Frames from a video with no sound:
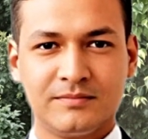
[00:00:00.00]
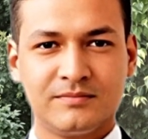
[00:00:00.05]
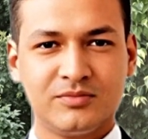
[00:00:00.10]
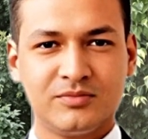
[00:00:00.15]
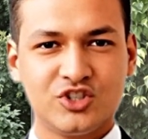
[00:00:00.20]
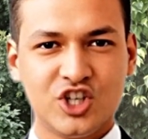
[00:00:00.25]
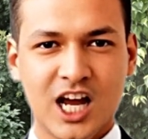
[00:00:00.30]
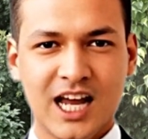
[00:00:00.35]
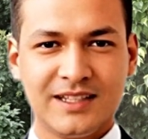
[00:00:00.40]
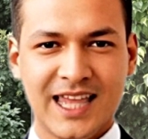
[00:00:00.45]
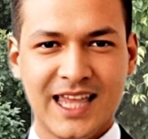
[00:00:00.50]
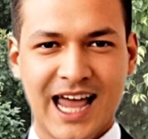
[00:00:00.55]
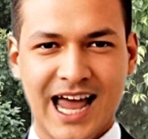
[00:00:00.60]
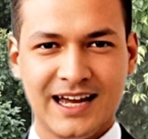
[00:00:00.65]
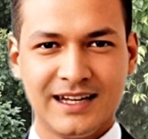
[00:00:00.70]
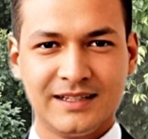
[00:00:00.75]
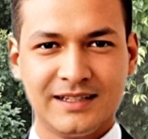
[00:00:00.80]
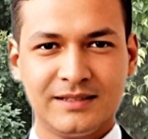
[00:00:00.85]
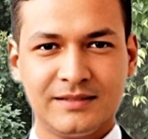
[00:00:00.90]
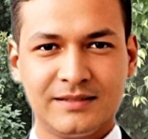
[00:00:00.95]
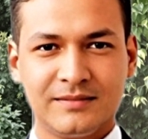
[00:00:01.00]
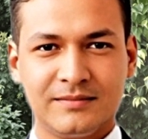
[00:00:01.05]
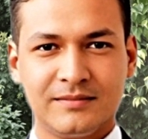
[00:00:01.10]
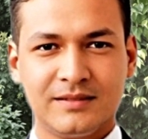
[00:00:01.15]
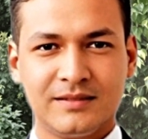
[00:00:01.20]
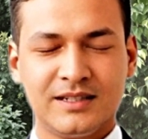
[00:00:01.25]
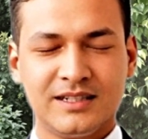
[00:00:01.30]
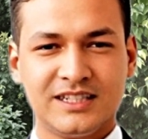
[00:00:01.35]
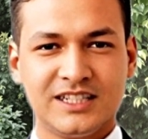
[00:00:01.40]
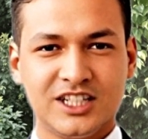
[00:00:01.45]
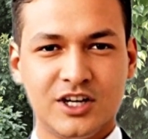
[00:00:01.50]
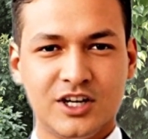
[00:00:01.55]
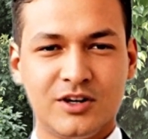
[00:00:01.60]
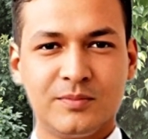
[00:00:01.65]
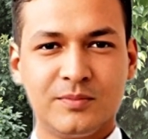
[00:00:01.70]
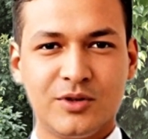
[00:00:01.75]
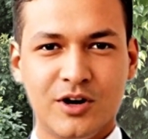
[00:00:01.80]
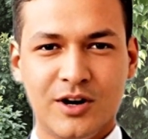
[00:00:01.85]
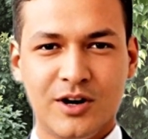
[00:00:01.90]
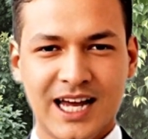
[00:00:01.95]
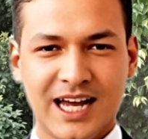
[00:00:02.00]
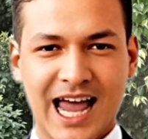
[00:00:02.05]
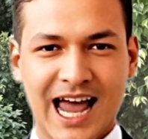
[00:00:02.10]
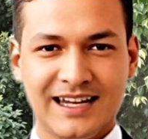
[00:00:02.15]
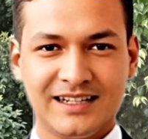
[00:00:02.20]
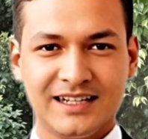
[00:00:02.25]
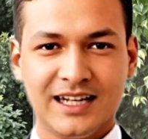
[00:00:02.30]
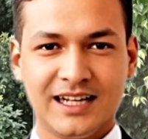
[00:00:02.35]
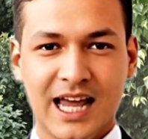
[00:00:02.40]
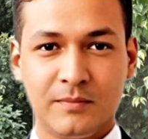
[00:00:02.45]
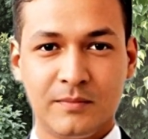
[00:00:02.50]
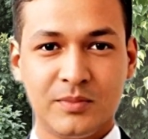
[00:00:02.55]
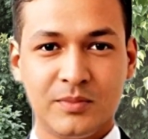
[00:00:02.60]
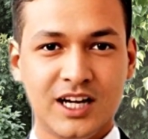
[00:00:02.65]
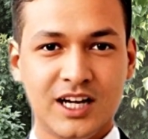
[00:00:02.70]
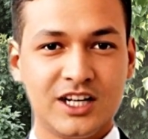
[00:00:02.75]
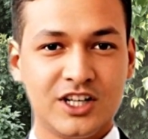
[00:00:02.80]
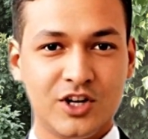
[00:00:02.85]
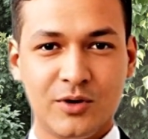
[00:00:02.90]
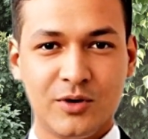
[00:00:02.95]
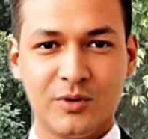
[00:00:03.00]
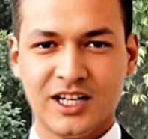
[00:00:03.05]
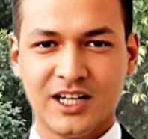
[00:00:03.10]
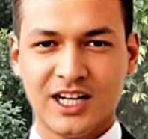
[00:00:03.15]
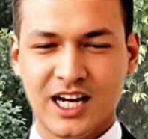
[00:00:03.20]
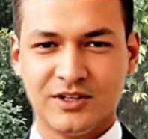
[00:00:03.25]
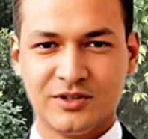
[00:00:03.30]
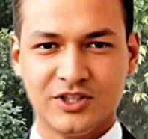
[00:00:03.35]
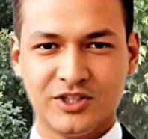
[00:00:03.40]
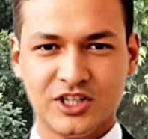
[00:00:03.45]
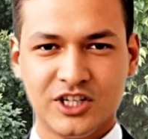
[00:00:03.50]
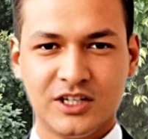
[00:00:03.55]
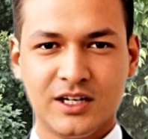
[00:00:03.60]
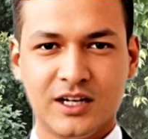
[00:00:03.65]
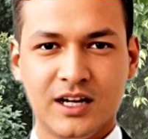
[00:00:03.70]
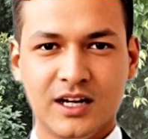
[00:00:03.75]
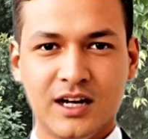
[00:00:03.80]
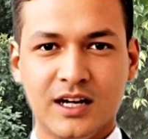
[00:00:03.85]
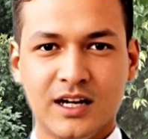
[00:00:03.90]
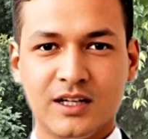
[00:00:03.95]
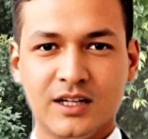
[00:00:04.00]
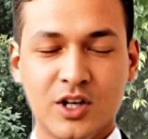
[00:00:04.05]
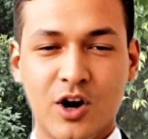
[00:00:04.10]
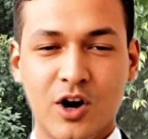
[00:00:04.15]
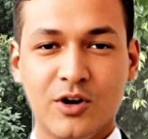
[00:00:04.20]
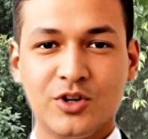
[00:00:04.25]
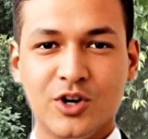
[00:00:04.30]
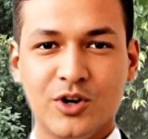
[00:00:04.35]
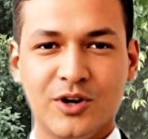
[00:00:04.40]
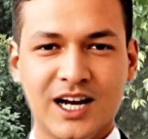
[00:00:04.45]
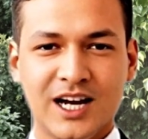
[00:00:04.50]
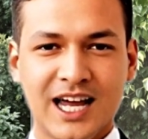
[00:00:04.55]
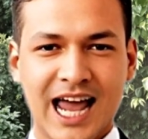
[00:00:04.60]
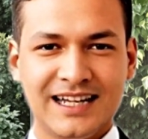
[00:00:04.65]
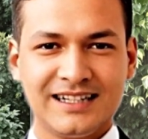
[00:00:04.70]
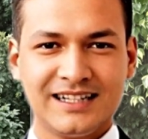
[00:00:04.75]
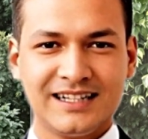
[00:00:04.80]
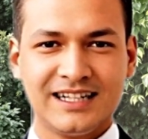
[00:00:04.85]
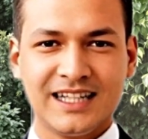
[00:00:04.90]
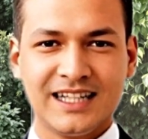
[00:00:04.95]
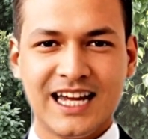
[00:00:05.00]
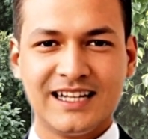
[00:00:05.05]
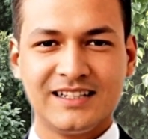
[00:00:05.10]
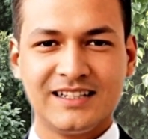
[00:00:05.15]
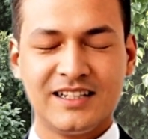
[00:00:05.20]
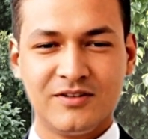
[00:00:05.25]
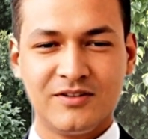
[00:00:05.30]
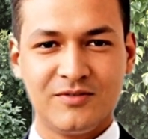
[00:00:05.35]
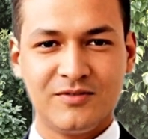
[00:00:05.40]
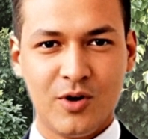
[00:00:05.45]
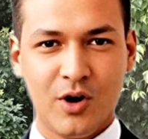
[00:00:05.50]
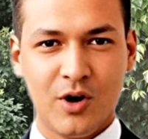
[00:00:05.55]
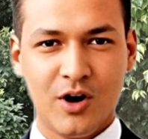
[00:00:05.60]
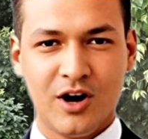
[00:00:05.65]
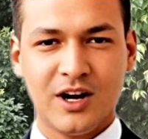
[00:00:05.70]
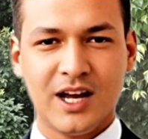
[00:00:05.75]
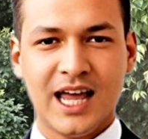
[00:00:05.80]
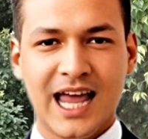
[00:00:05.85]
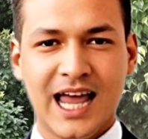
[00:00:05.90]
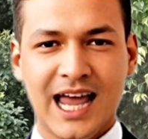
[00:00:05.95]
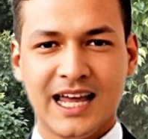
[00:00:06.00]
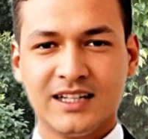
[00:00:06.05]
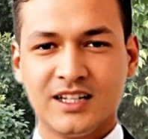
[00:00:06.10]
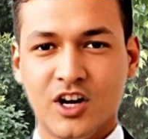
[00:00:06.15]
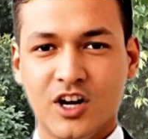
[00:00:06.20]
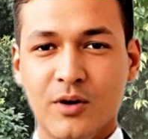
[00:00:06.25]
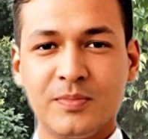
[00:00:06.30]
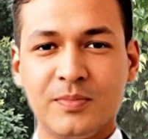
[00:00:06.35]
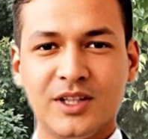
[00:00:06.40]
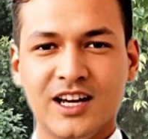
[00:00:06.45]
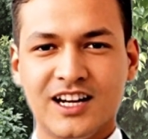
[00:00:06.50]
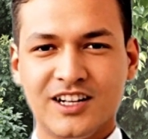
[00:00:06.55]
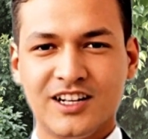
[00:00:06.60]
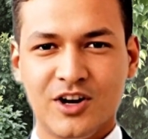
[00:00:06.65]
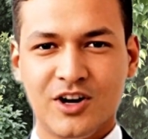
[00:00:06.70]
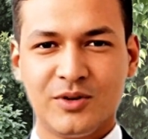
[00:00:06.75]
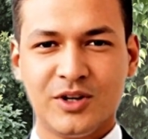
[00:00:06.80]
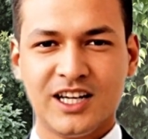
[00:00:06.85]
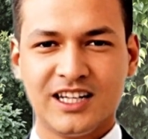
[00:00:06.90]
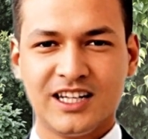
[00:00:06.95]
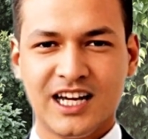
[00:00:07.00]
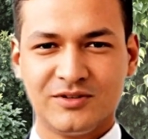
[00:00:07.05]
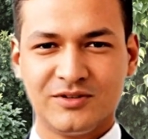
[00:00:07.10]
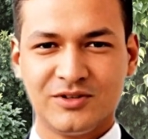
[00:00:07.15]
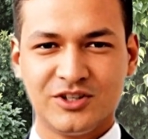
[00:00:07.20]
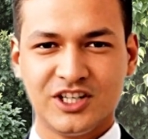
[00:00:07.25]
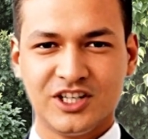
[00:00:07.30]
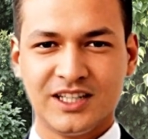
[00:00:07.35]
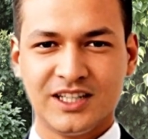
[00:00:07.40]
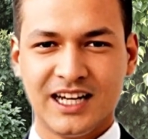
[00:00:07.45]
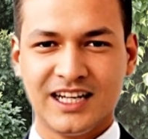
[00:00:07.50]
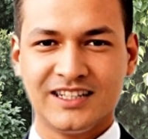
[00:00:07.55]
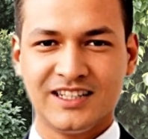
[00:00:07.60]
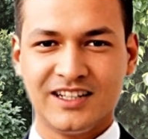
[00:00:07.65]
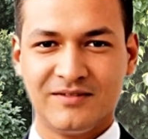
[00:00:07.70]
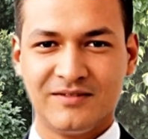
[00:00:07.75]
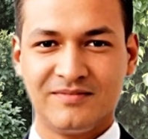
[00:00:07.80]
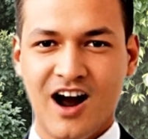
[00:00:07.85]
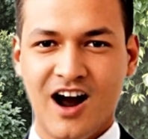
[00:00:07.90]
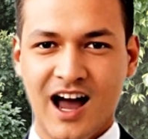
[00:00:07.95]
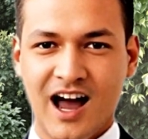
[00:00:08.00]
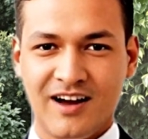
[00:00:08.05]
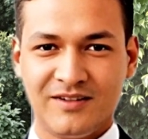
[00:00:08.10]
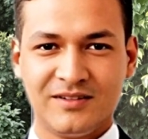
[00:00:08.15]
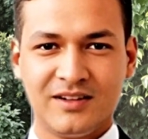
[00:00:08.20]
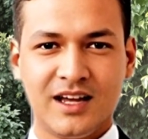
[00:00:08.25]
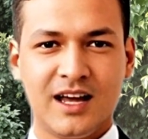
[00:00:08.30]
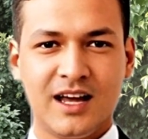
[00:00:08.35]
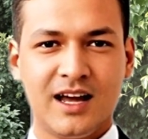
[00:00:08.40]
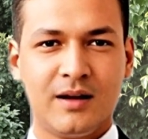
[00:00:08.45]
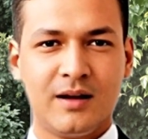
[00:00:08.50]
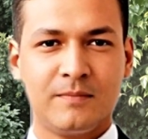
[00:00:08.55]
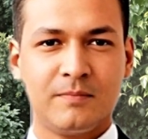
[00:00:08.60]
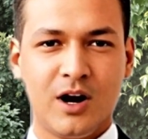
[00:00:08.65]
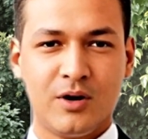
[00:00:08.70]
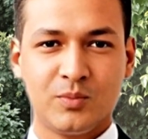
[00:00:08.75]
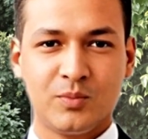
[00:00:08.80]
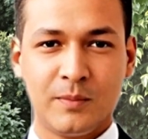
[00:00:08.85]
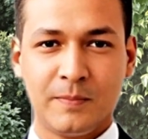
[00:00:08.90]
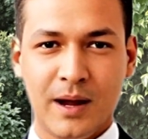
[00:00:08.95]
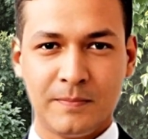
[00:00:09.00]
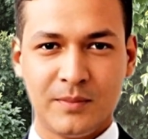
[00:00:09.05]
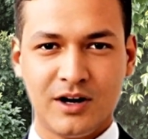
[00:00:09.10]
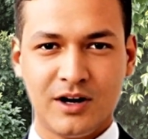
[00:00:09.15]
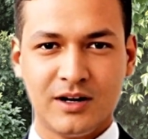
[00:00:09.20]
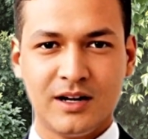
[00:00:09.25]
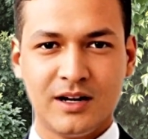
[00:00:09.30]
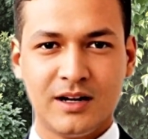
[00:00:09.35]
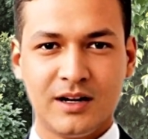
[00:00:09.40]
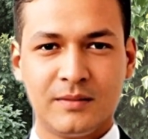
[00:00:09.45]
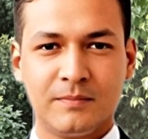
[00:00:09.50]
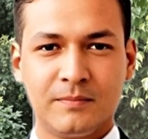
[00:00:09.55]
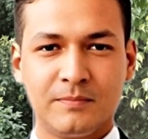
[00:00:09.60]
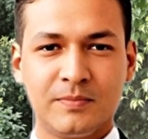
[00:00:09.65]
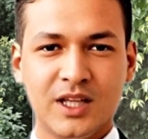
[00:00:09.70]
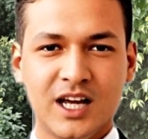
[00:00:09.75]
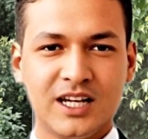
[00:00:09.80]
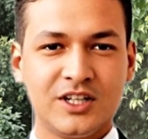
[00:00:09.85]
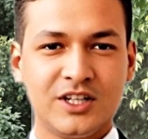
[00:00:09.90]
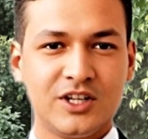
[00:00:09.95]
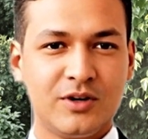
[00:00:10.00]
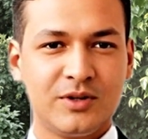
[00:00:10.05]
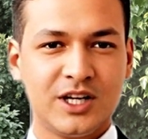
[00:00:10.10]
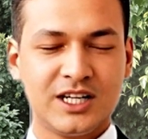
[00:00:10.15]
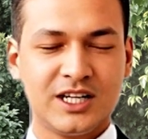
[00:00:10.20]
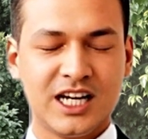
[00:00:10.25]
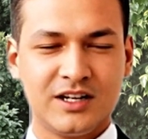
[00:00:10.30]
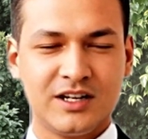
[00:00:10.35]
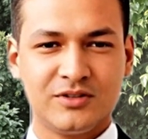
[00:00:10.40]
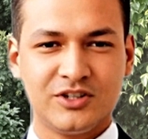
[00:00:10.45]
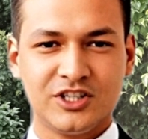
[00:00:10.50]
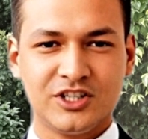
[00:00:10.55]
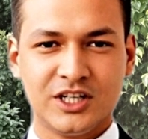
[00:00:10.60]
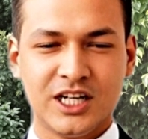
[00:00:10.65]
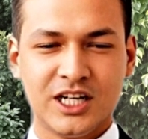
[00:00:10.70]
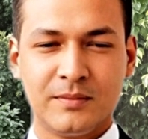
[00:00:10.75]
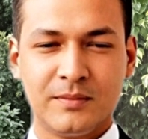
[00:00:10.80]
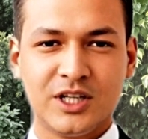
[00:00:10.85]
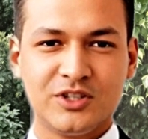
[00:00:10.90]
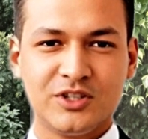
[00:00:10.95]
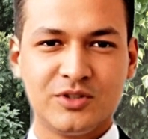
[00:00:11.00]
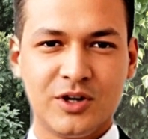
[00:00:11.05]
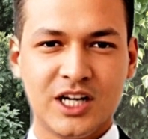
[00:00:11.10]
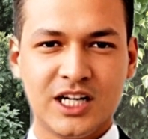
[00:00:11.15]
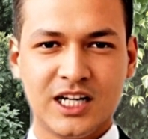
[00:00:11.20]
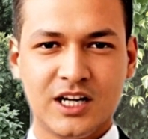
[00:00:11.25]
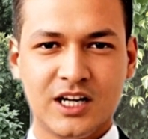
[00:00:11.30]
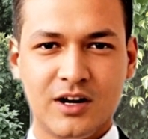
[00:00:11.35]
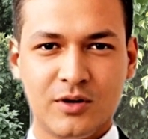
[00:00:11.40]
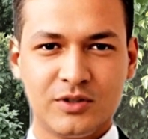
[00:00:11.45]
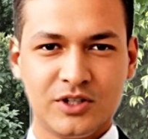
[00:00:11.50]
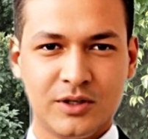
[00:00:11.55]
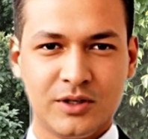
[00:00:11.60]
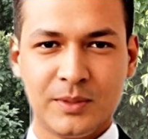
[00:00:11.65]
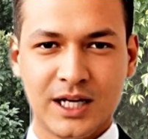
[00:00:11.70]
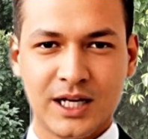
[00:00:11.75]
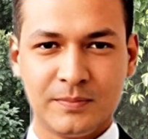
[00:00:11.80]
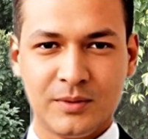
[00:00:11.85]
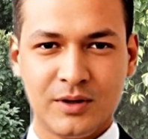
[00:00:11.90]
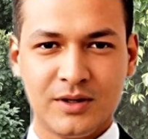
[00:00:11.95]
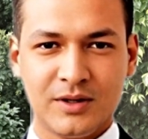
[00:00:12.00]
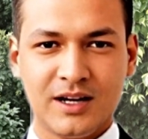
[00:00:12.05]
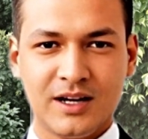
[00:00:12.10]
Check that. Serum uric acid and blood urea nitrogen. Low uric acid less than 4 and low blood urea nitrogen less than 5. But remember, blood urea nitrogen can be tricky in older people.